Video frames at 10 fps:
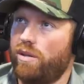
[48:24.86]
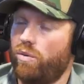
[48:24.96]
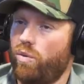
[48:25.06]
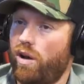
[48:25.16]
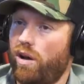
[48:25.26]
in
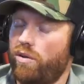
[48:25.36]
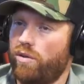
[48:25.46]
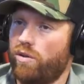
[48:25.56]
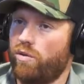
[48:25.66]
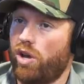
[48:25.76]
the wild
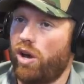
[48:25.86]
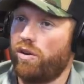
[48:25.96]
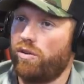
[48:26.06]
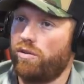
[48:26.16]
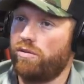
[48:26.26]
or a
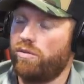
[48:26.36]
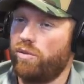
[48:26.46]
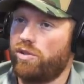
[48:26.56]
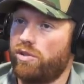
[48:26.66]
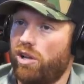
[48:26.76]
guanaco,
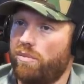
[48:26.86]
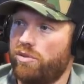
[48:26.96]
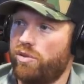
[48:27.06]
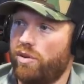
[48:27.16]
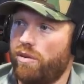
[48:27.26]
yeah. which
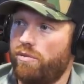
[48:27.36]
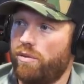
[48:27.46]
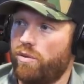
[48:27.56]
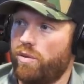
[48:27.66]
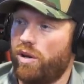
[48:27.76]
llamas is derived
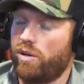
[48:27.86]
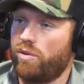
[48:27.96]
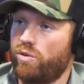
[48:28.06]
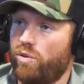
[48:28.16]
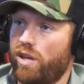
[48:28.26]
from mm-hmm.
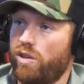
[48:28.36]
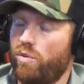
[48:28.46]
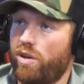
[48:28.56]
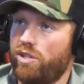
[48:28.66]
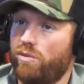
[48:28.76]
guanacos, right?
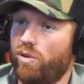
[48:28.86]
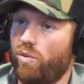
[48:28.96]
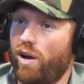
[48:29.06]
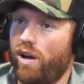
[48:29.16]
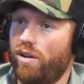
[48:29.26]
You watch them in the
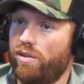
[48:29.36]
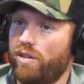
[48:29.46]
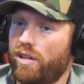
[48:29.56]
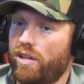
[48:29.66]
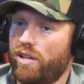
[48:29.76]
wild,
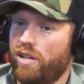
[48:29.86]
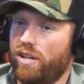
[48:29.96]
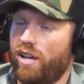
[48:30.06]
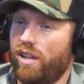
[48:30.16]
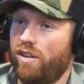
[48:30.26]

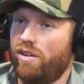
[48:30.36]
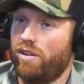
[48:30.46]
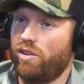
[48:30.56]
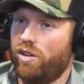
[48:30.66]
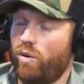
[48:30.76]
and they're
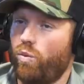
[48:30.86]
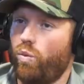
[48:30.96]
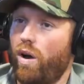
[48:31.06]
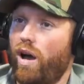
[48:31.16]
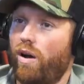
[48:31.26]
you're like,
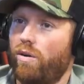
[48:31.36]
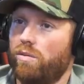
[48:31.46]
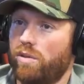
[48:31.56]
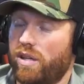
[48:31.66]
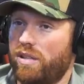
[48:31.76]
wow,
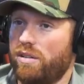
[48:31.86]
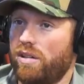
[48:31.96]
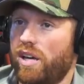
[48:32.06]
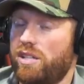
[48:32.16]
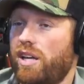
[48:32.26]
like
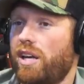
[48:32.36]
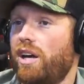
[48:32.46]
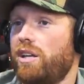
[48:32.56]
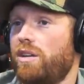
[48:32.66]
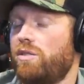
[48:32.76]
it's like
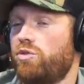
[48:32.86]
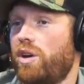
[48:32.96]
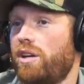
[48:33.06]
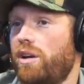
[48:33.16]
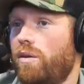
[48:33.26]
hunting,
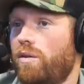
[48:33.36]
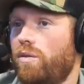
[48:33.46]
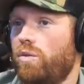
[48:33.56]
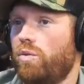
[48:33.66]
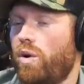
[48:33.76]
trying to hunt
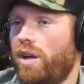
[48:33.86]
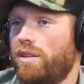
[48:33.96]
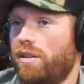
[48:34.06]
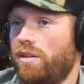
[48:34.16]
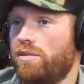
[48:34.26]

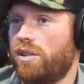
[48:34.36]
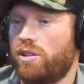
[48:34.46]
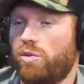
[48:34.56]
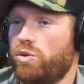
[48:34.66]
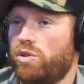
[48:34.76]
whitetails,
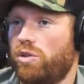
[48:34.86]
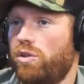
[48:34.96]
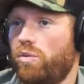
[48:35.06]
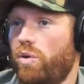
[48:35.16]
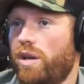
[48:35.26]
like the most
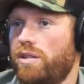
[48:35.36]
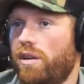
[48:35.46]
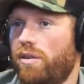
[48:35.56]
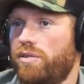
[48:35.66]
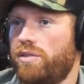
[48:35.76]
alert
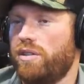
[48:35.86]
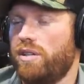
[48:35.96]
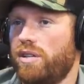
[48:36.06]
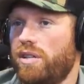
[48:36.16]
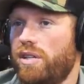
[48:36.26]
whitetails. Yeah.
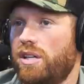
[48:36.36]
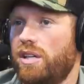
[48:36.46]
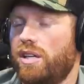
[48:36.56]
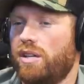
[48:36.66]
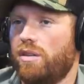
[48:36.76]
Mm-hmm
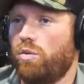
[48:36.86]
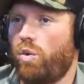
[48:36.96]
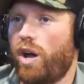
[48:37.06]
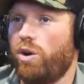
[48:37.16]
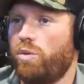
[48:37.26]
in
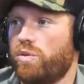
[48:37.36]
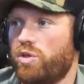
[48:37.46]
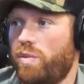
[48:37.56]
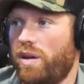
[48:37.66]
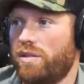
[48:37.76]
wide open
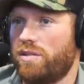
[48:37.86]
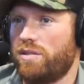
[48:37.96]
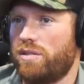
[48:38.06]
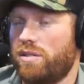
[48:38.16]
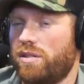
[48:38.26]

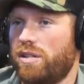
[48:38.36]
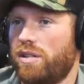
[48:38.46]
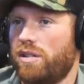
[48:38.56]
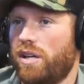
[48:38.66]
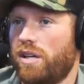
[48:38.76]
spaces. Like,
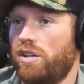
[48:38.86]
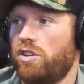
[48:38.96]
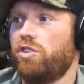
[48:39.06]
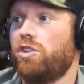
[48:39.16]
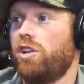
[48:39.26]
and
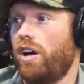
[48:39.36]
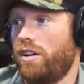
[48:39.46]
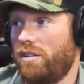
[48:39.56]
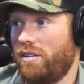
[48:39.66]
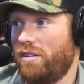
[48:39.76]
that's good
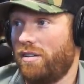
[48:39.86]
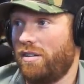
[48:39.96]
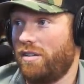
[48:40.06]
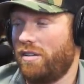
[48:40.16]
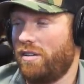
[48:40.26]
luck. That's and they're
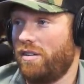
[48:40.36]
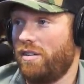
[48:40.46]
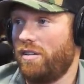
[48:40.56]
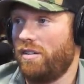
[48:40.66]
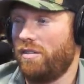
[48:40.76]
not
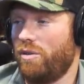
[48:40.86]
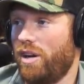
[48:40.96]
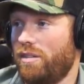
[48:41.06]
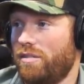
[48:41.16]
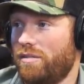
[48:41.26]
massive.
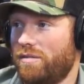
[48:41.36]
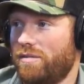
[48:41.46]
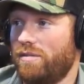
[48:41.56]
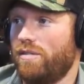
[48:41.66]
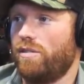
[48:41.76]
They're right. like
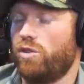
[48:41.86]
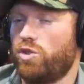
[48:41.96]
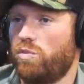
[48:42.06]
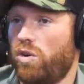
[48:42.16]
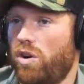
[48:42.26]
small. They're
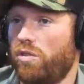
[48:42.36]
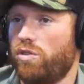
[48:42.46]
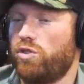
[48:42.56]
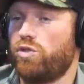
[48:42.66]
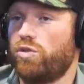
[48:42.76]
small and
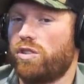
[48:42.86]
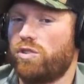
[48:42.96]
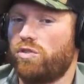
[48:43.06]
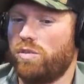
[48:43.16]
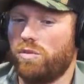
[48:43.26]
they're
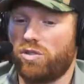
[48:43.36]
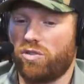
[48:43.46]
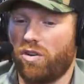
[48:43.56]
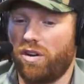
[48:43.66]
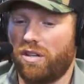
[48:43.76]
extremely
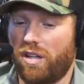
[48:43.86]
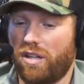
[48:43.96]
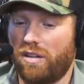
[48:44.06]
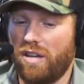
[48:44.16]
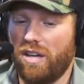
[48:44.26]
strong. And
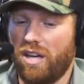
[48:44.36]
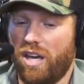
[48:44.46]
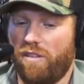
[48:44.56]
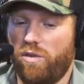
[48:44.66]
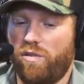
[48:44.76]
like,
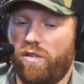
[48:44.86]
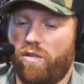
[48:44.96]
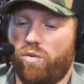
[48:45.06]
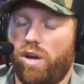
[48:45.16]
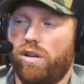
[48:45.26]
if you've
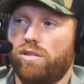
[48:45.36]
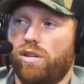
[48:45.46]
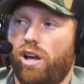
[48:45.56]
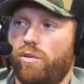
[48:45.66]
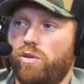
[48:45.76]
ever wrangled
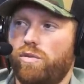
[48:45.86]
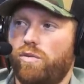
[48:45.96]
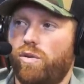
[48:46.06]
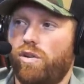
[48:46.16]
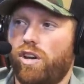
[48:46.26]
llamas
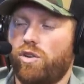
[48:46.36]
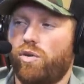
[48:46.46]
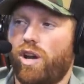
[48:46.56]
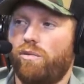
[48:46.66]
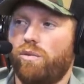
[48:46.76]
before and you
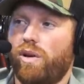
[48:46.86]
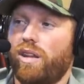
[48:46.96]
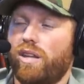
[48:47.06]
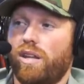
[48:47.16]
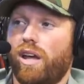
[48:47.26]
grab one
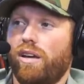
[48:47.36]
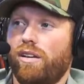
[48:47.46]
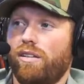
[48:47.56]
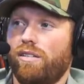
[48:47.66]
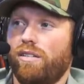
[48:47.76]
by the
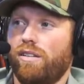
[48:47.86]
neck,